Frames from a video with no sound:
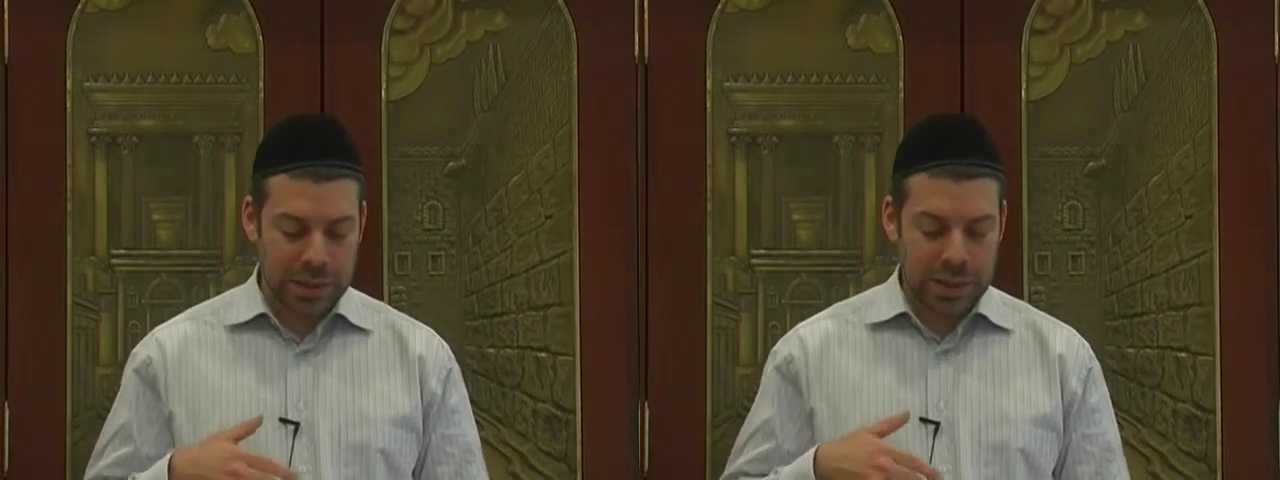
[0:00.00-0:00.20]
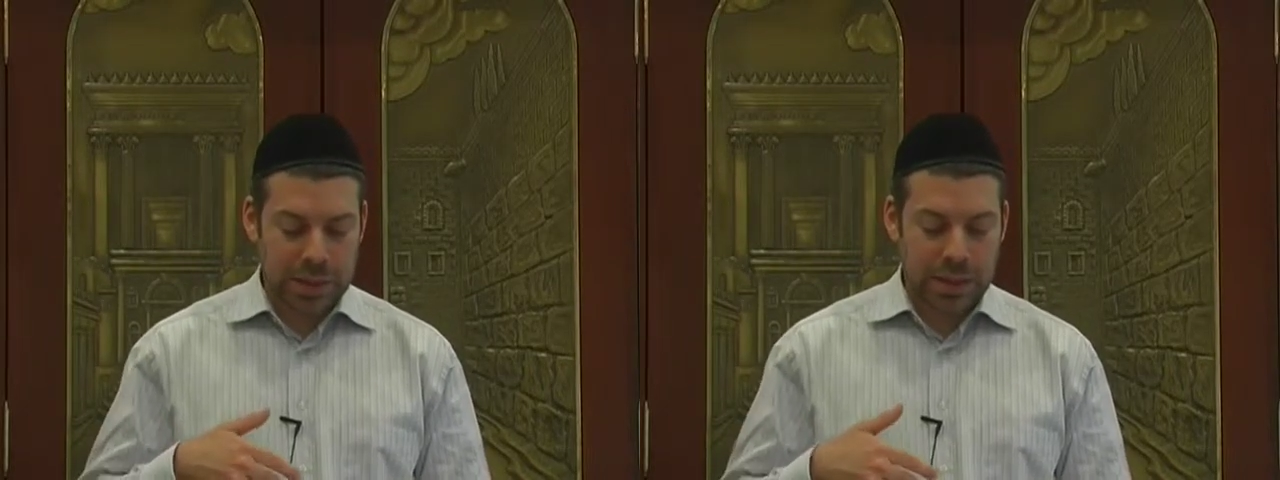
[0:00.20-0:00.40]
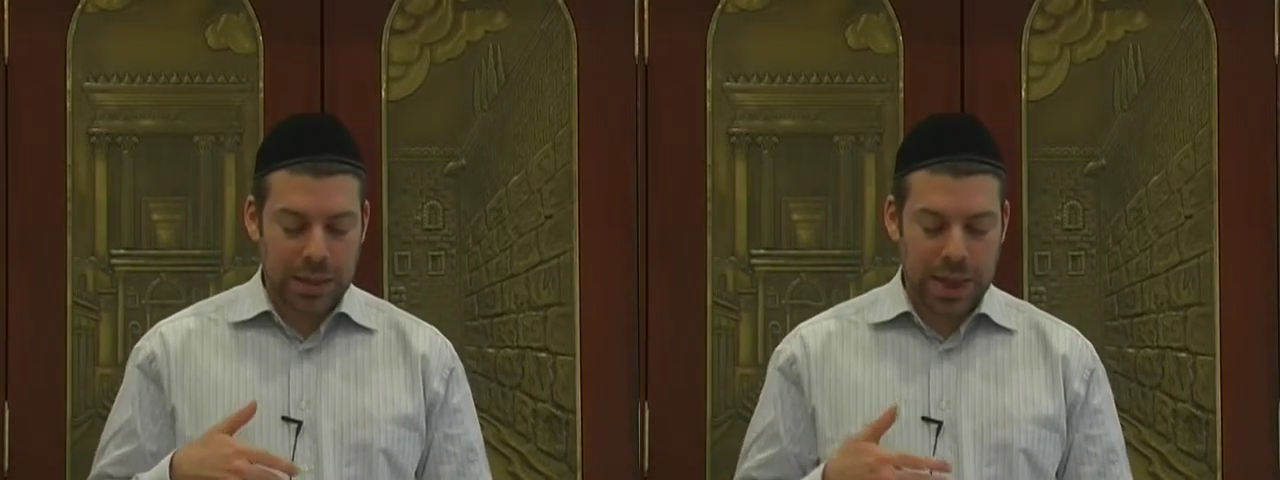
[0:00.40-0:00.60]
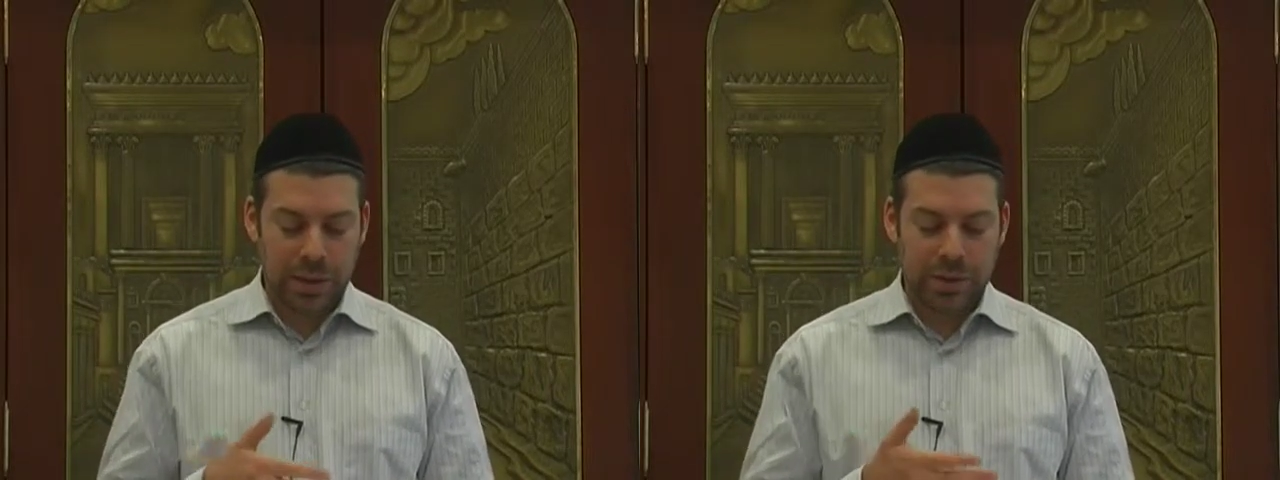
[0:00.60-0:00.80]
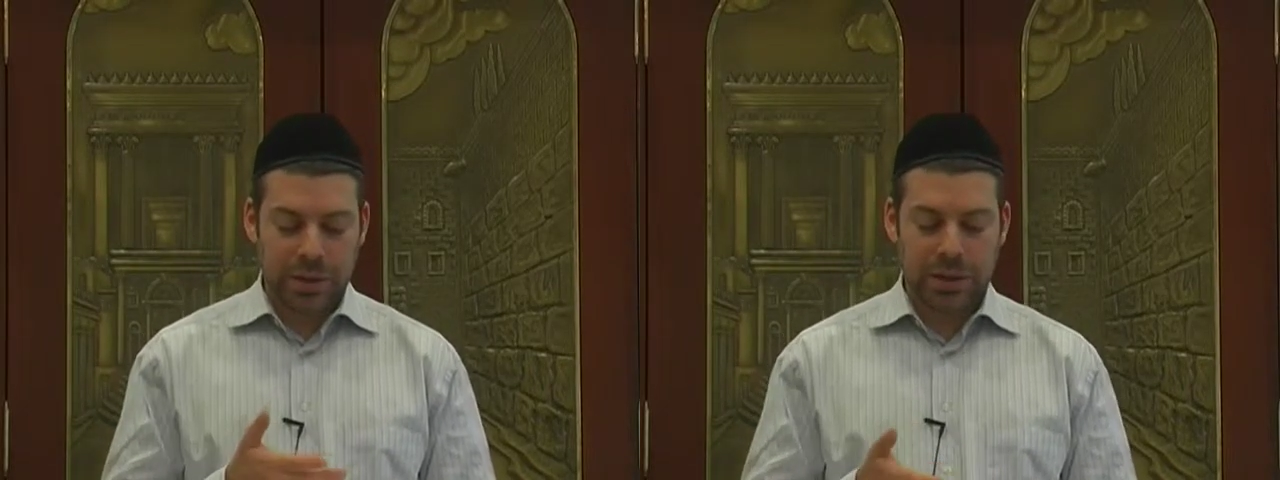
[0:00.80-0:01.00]
they're not
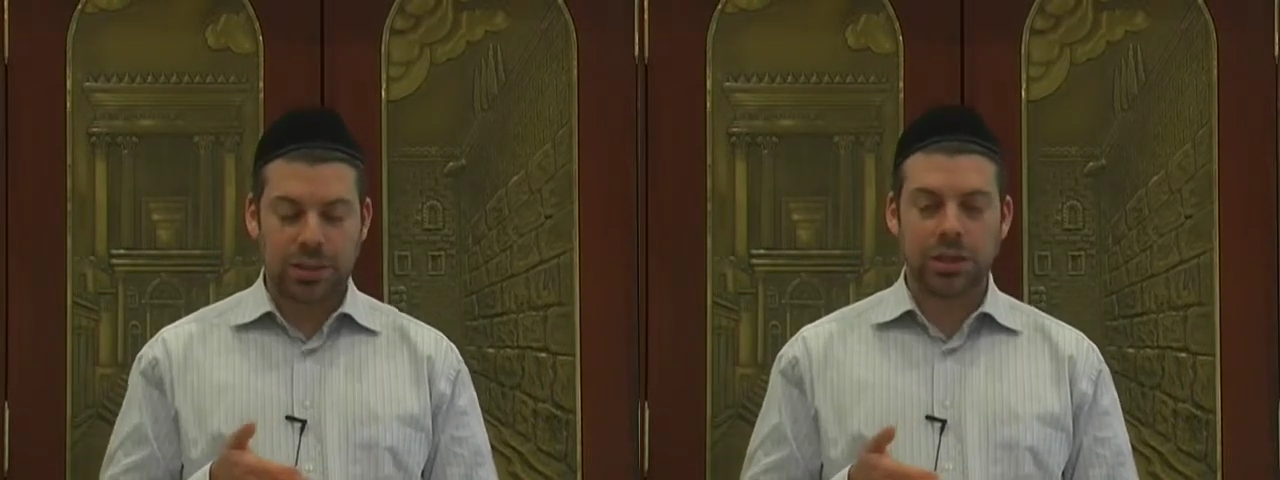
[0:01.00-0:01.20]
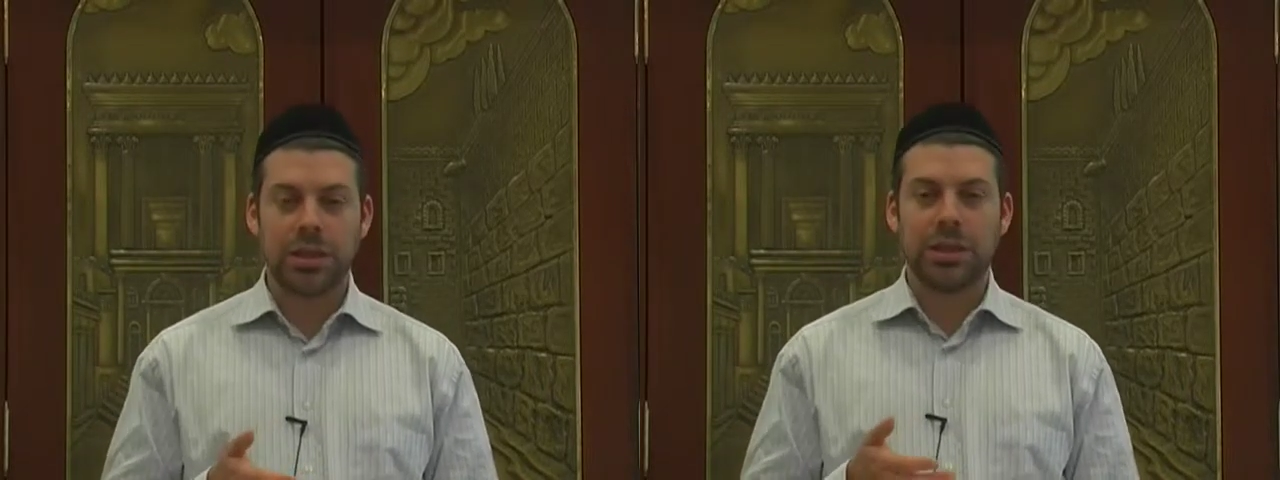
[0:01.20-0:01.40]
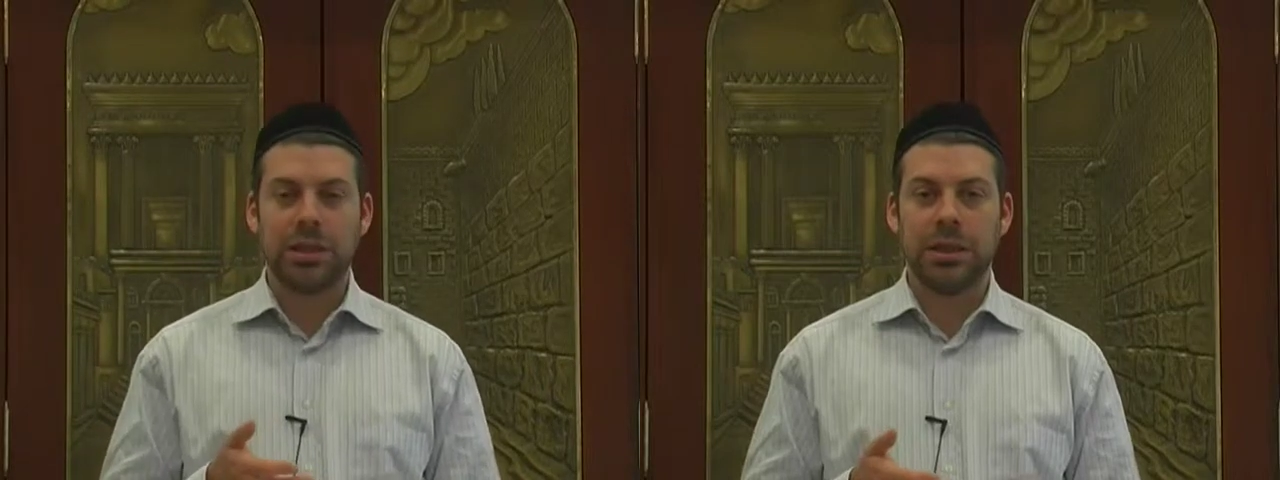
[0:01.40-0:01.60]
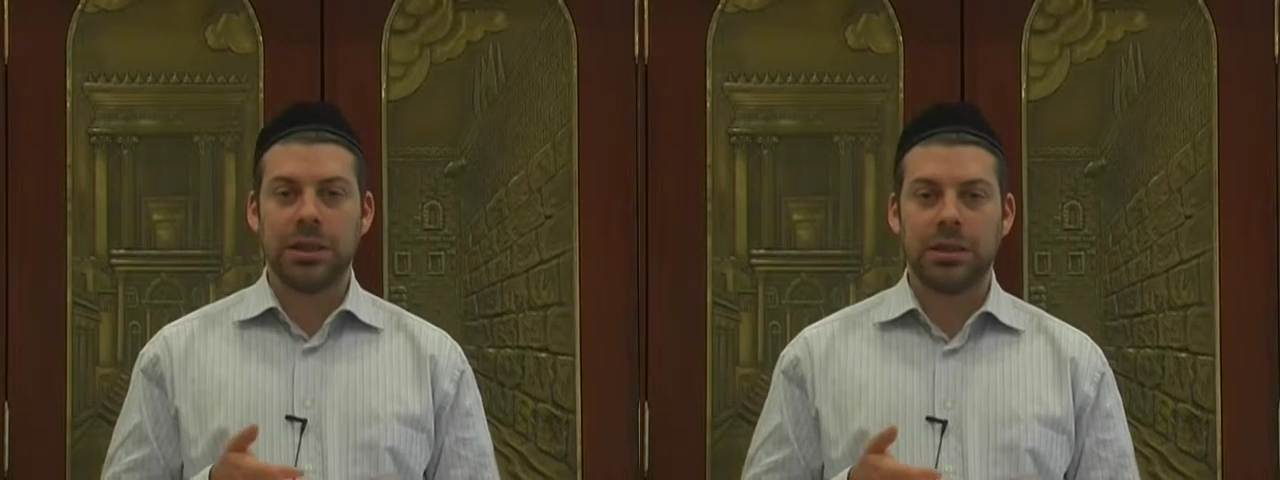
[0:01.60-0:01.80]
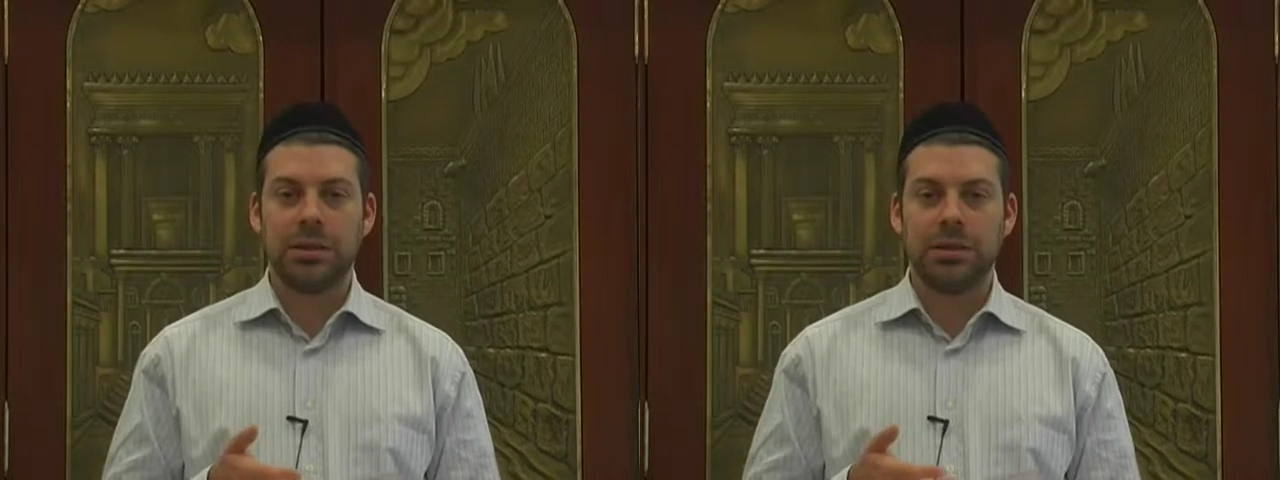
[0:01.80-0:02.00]
even teaching it in
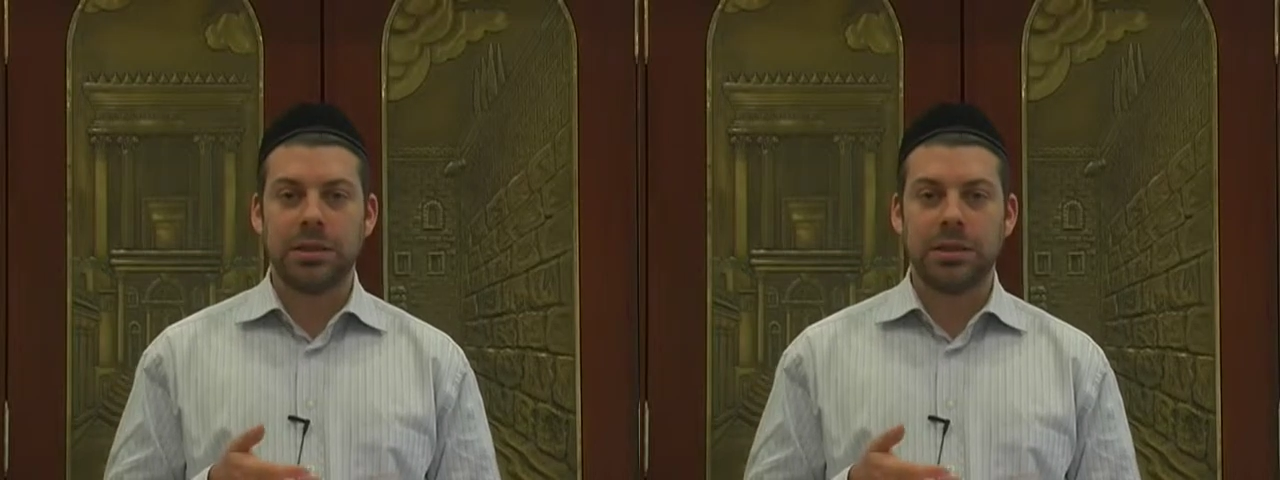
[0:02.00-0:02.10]
here.